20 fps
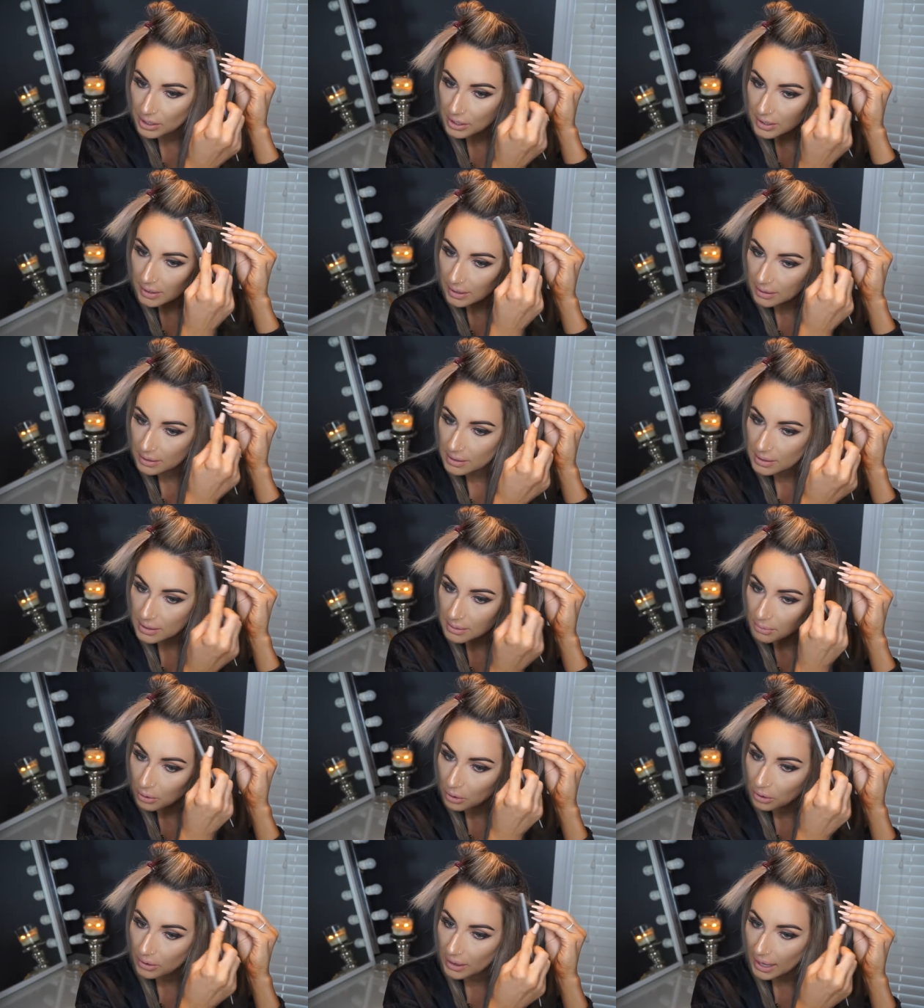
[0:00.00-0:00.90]
just going to
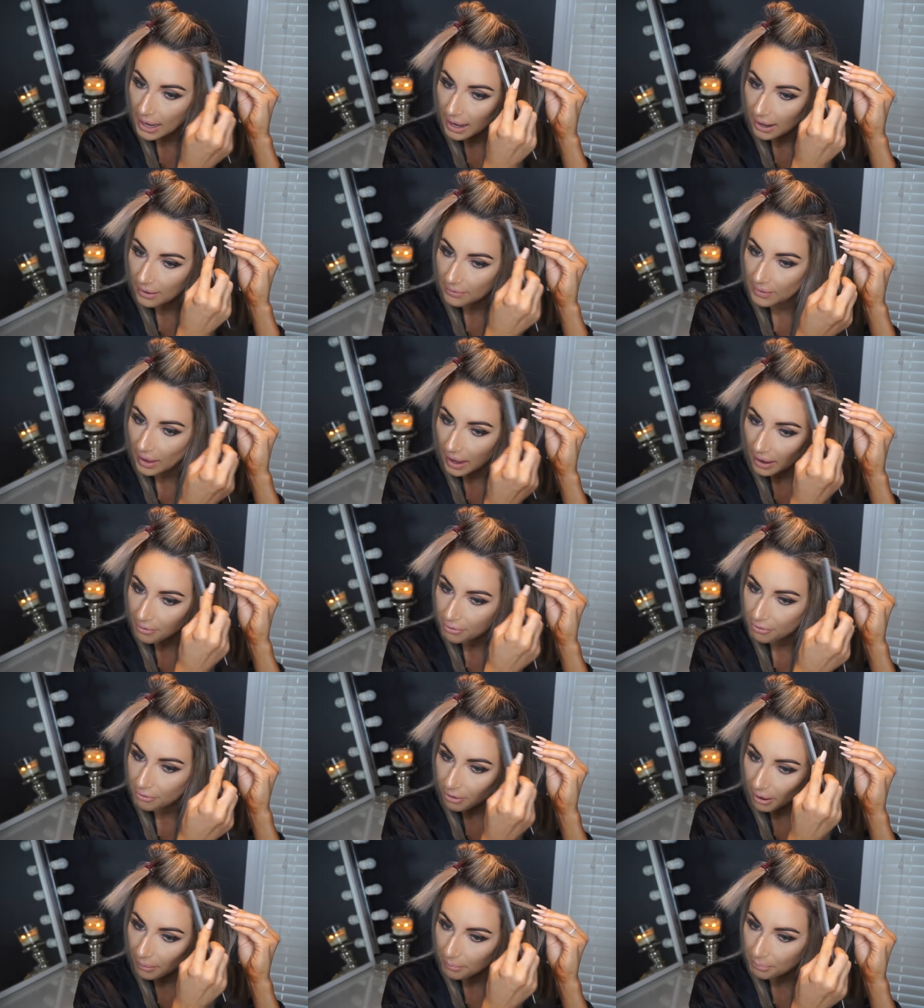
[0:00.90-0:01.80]
smooth out that
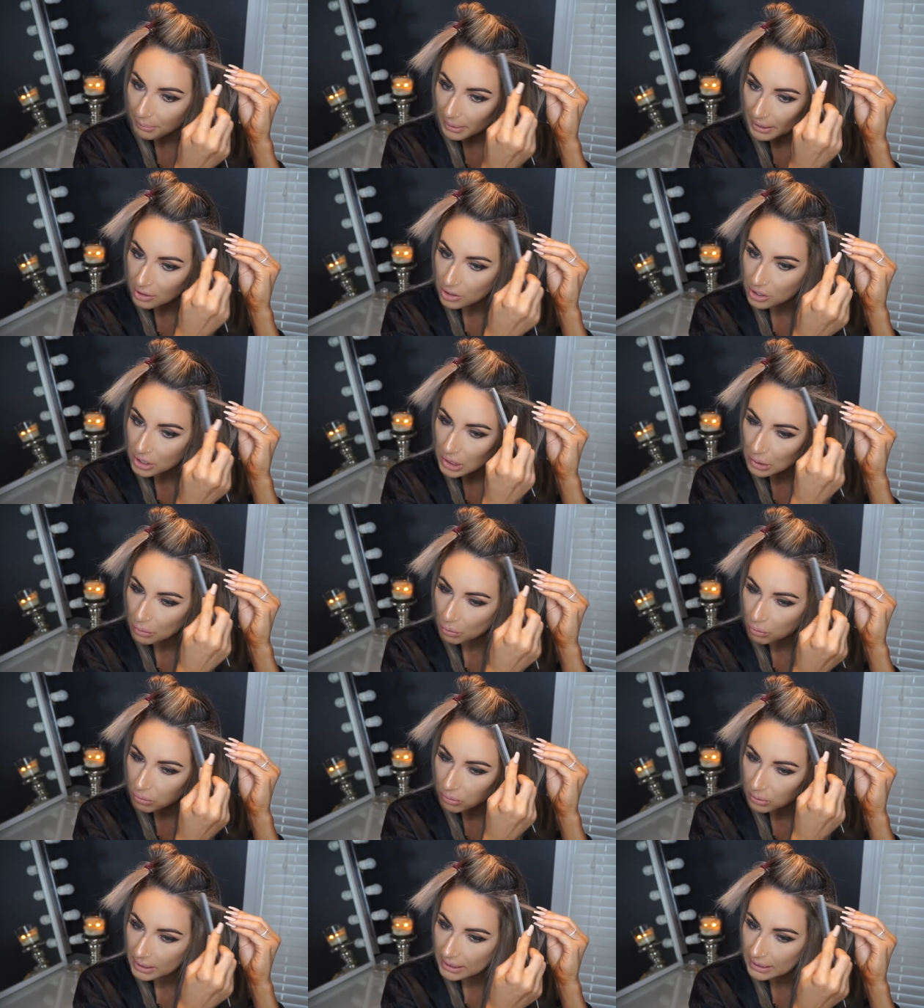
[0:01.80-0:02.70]
front bit just
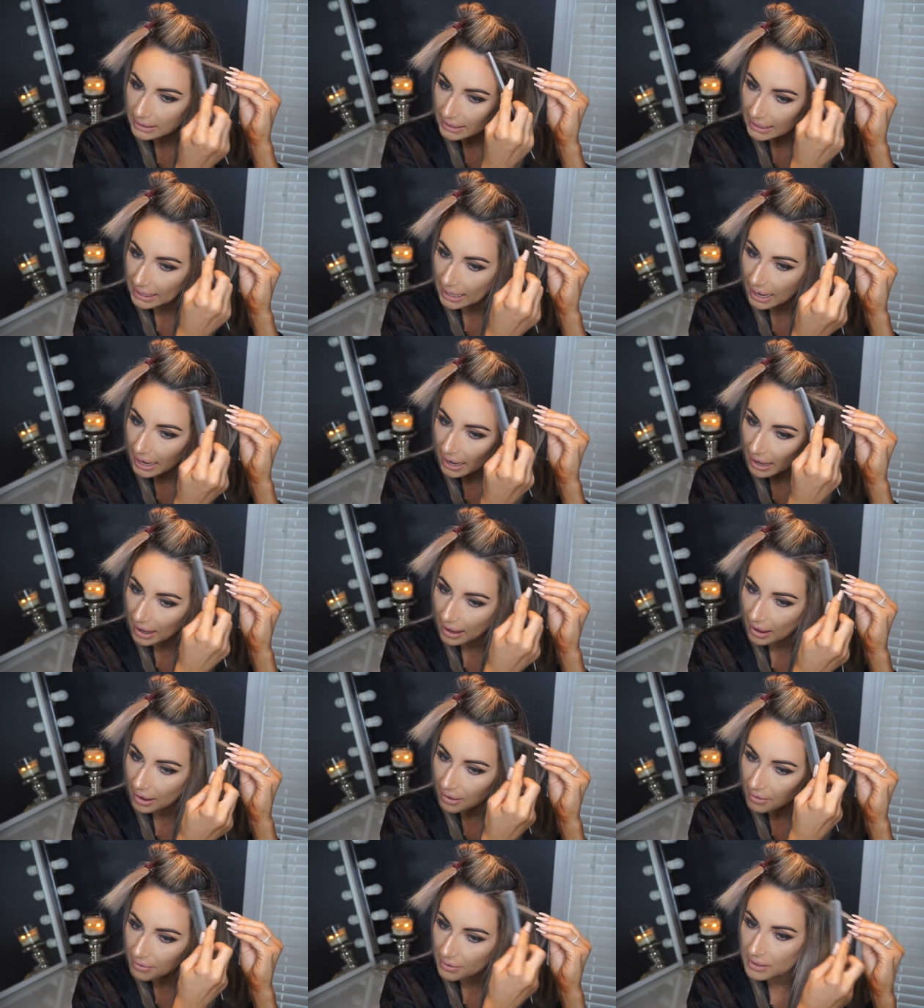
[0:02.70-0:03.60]
really
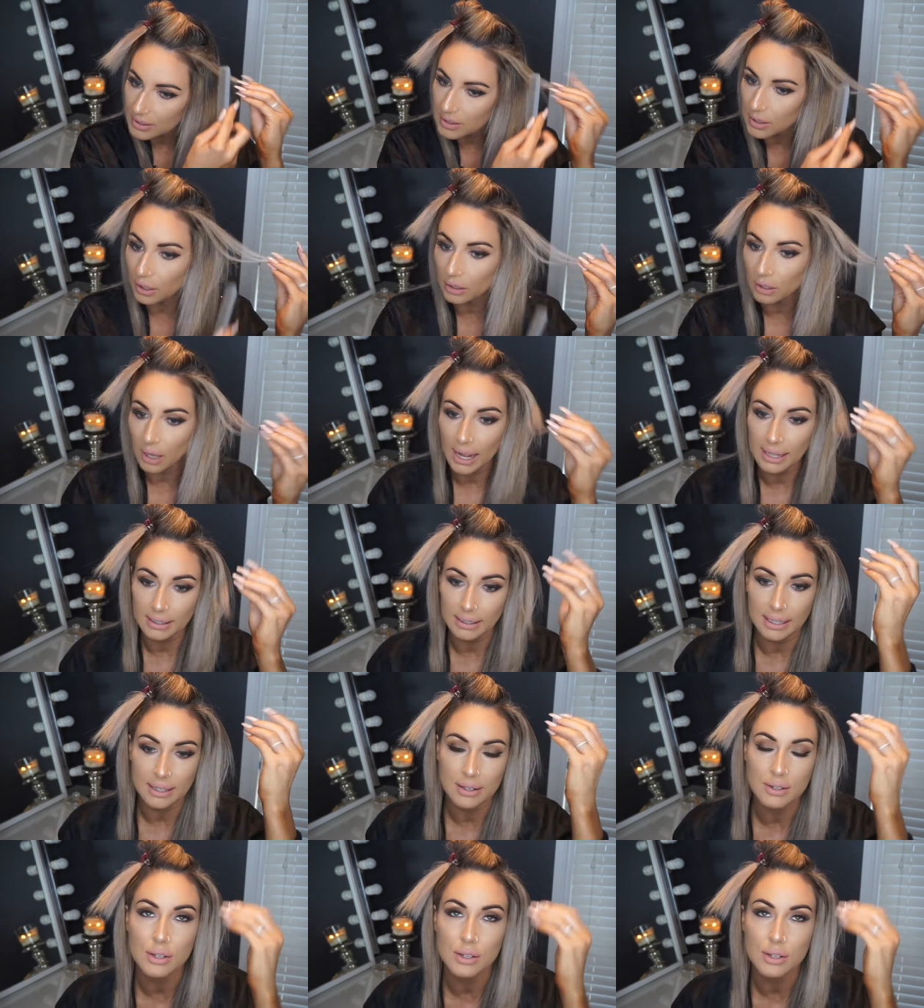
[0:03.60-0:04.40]
ever so lightly.